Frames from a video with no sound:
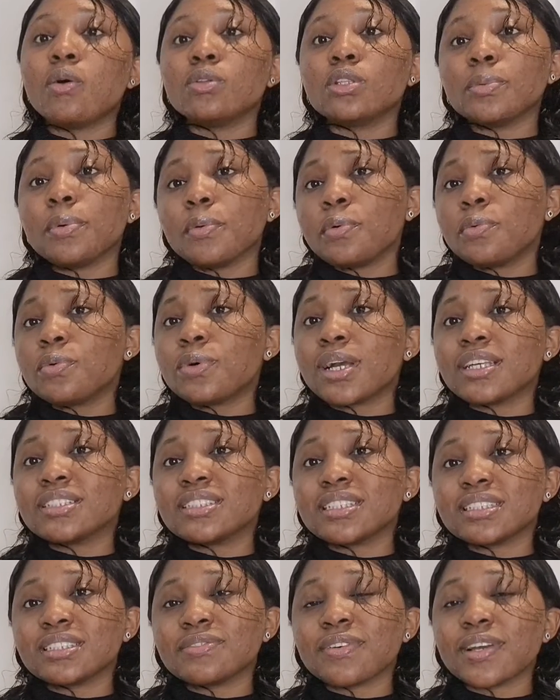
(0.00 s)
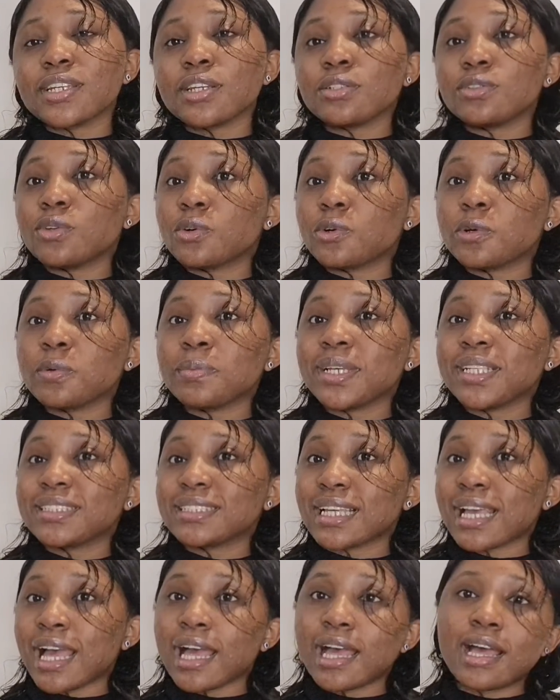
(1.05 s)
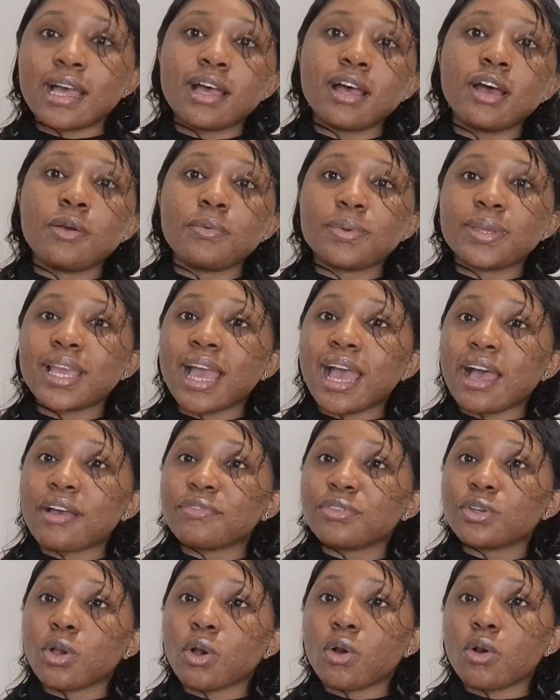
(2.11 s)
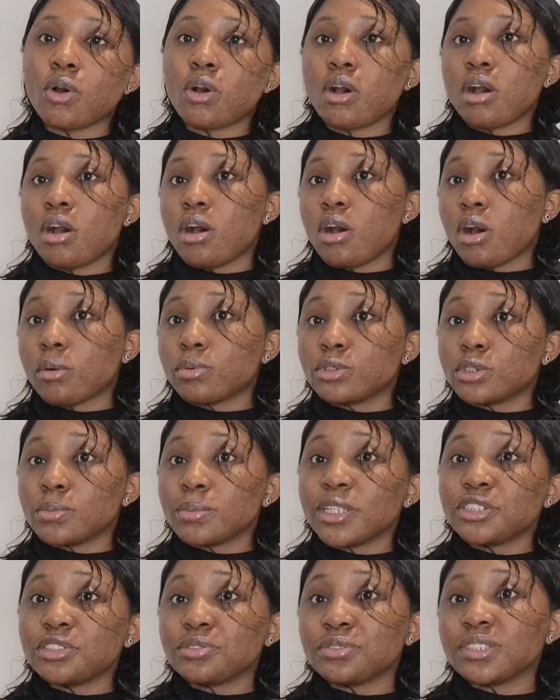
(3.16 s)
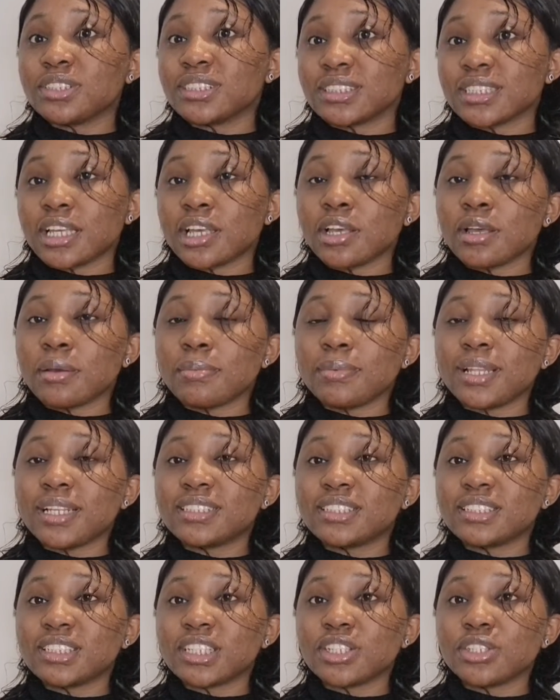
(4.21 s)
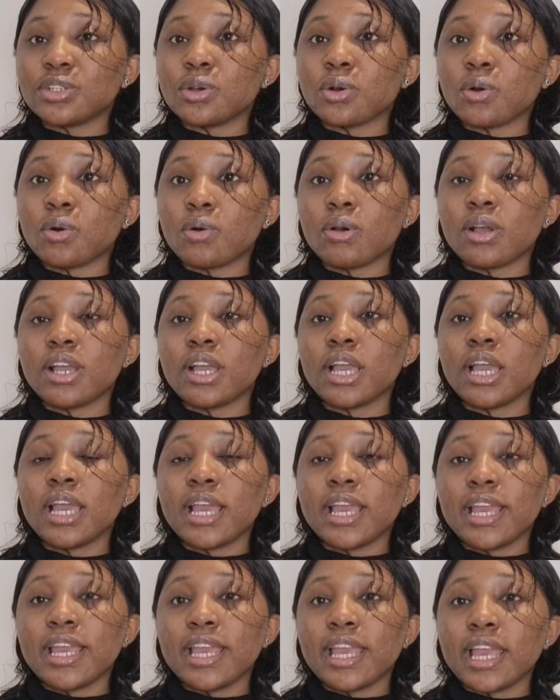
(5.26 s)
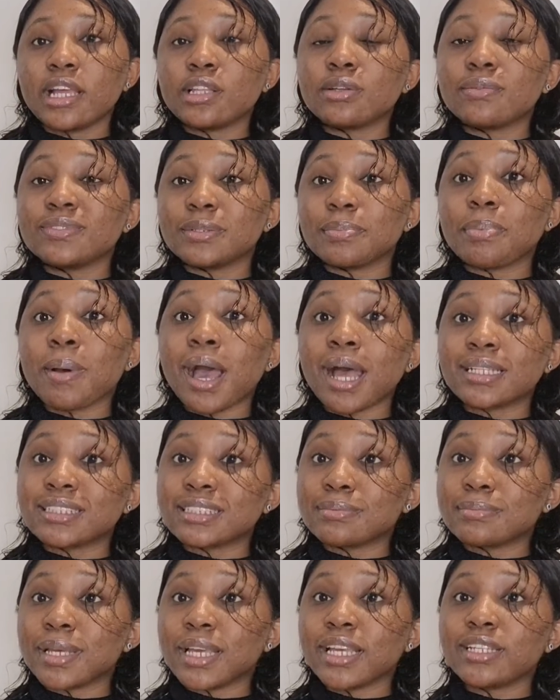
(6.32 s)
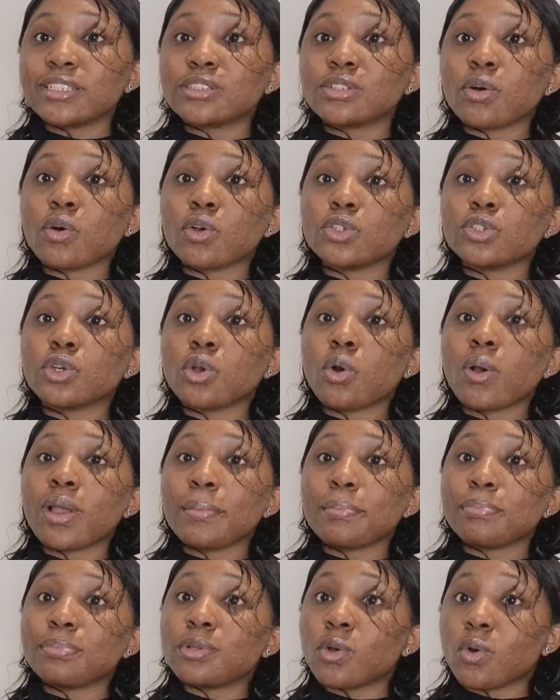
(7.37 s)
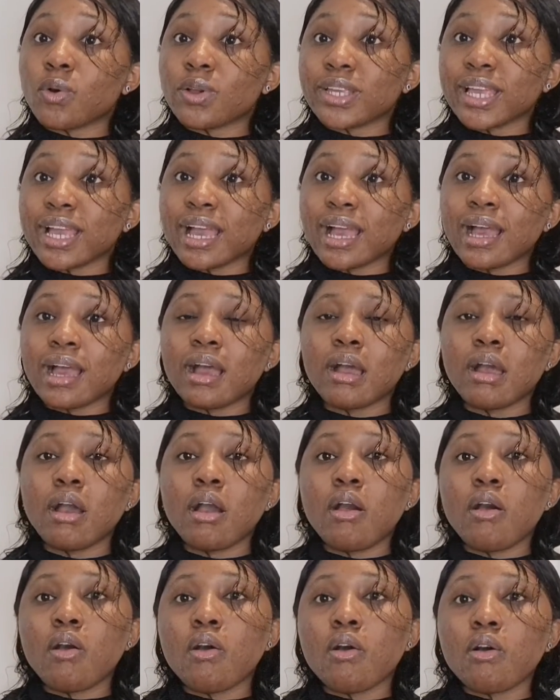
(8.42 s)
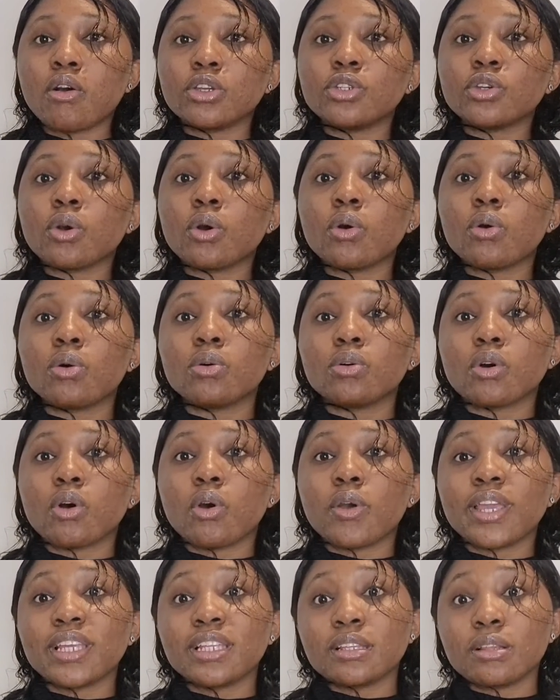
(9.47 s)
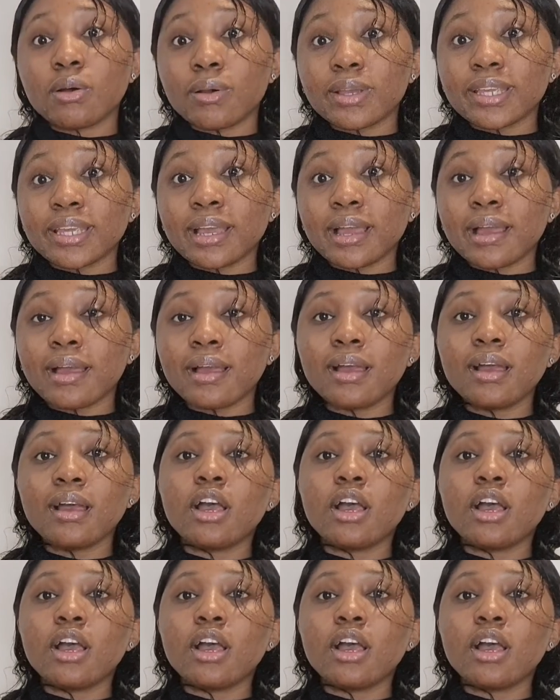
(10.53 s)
The people who can certify your documents are, we have your optometrist, let's say your head of department or your employer or a lawyer.